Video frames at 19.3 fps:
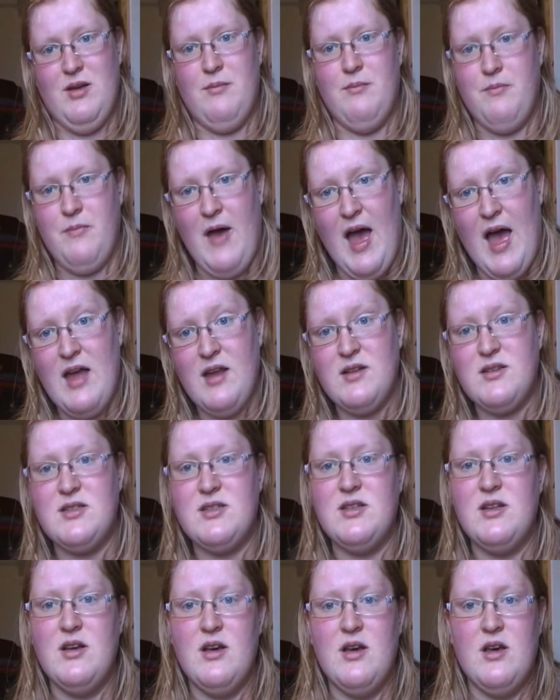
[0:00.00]

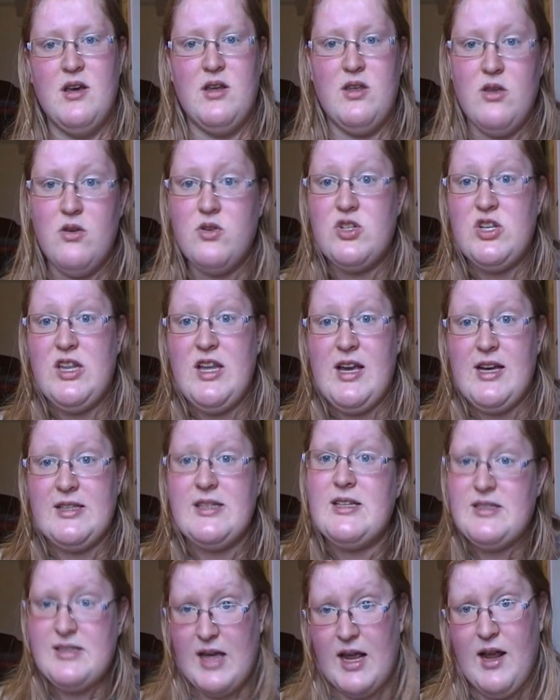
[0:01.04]
But usually,
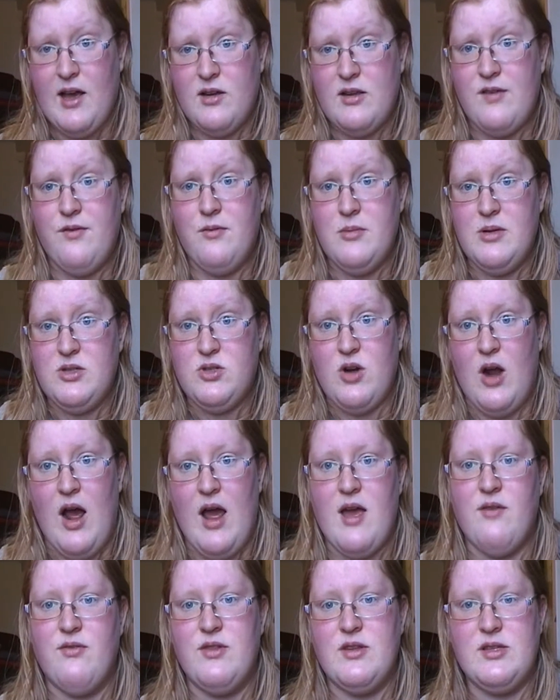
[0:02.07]
as I said, I'll give them a
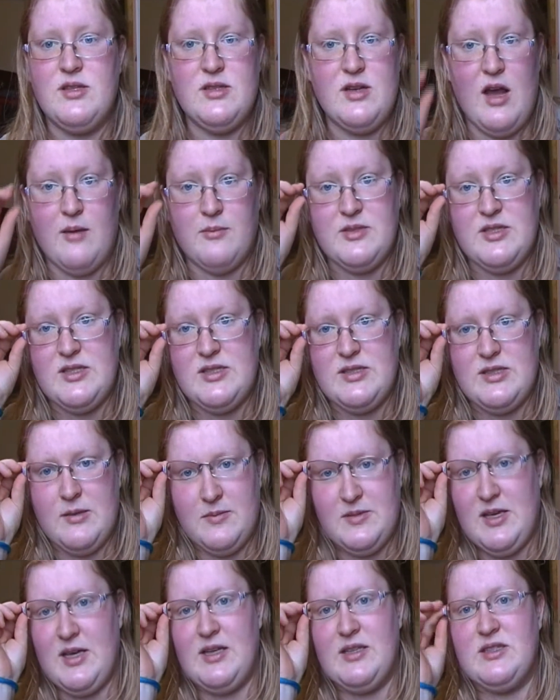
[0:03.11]
try if the synopsis
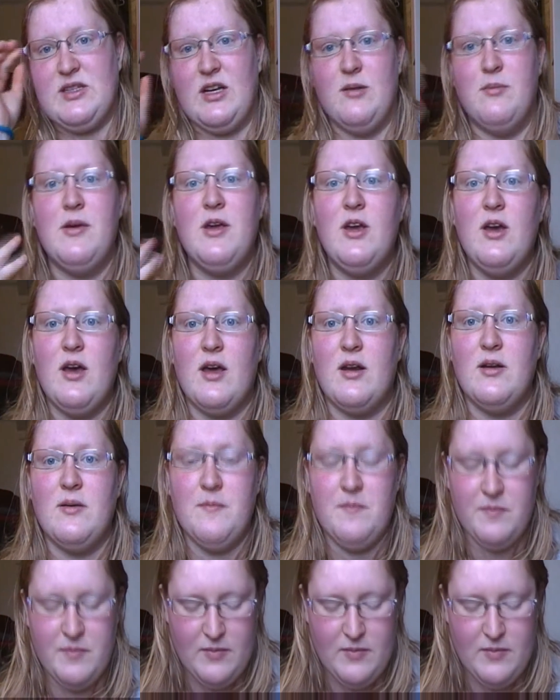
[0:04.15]
seems like it's gonna be good.